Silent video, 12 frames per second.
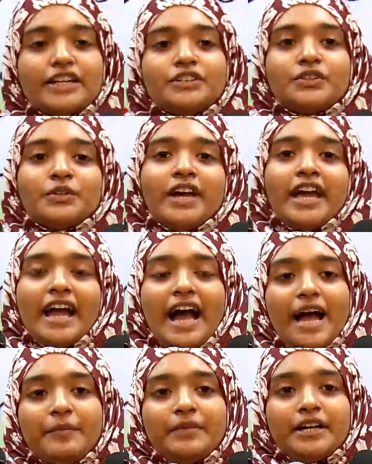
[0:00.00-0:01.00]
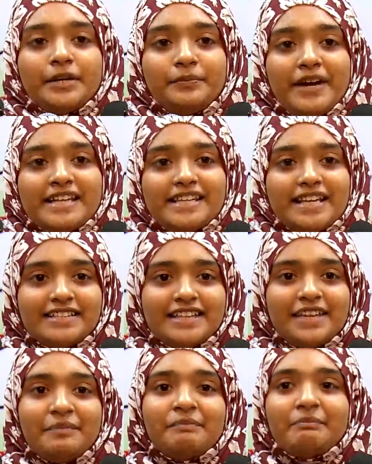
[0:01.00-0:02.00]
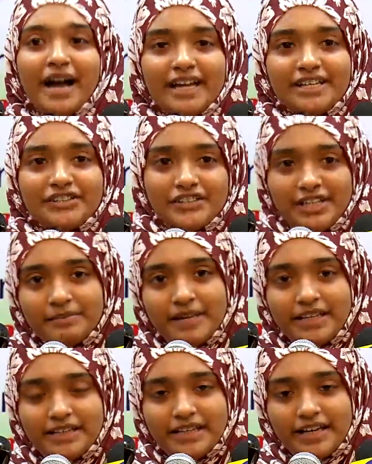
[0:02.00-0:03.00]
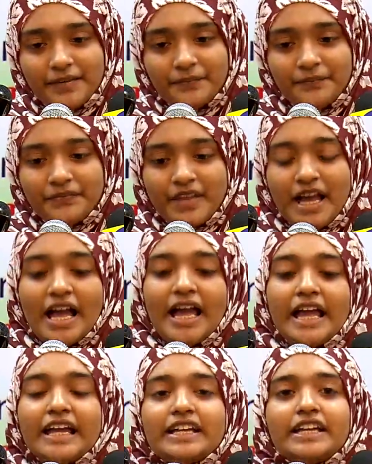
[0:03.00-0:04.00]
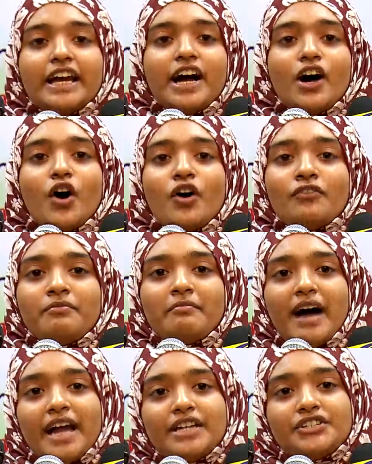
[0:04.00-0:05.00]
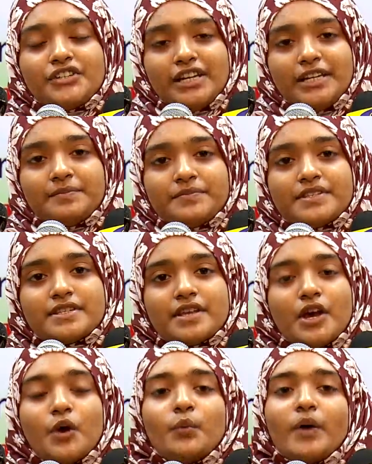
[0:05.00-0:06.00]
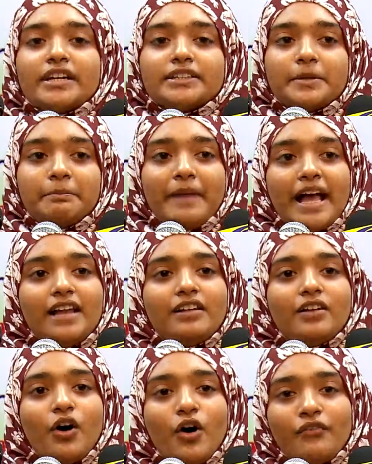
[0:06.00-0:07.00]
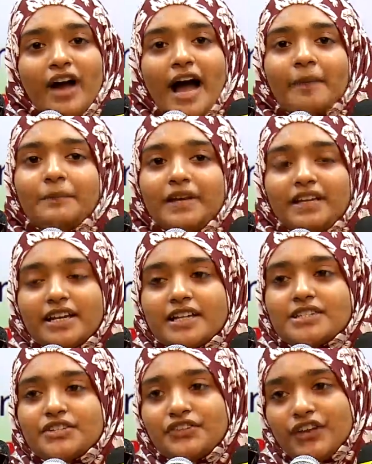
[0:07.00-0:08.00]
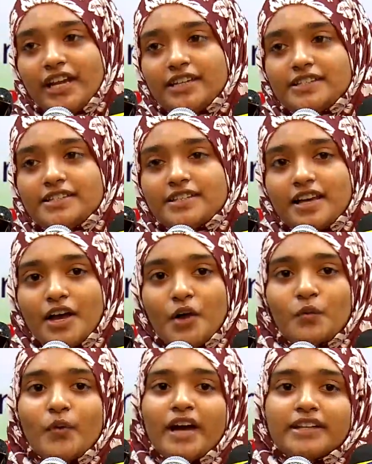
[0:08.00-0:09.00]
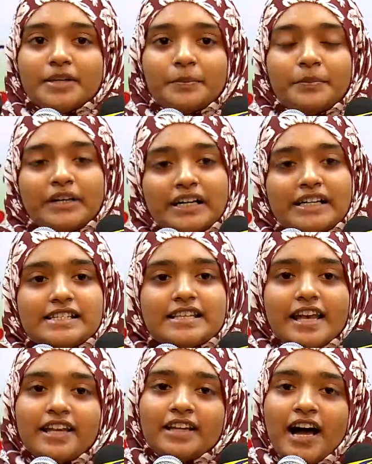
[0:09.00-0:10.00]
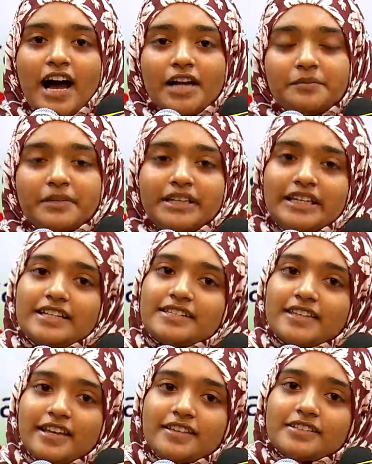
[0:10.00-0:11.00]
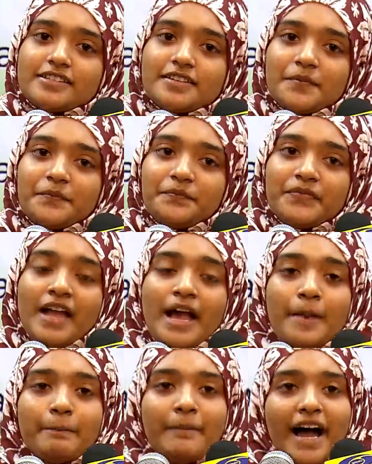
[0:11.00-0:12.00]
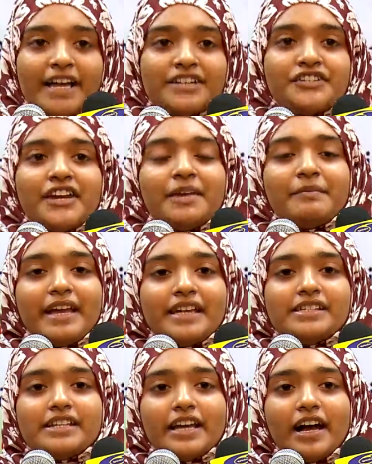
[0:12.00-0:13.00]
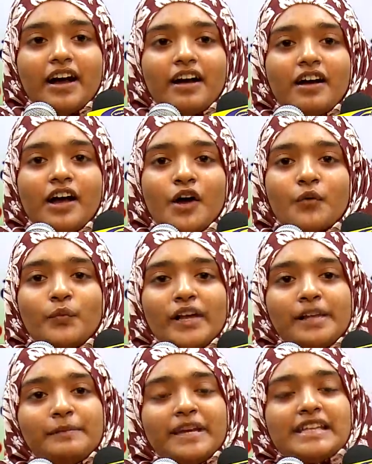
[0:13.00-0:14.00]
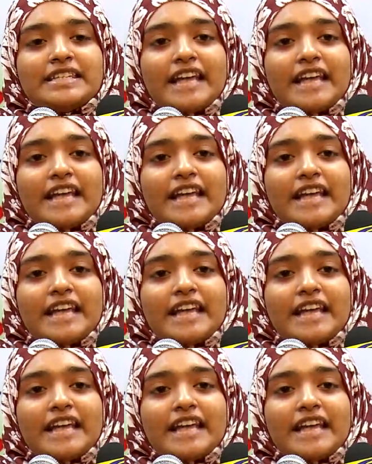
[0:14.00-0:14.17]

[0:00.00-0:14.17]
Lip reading: Today I'm here presenting my dream India. India of my dreams, where the bell of happiness rings, where the birds in harmony sings. My dream India will be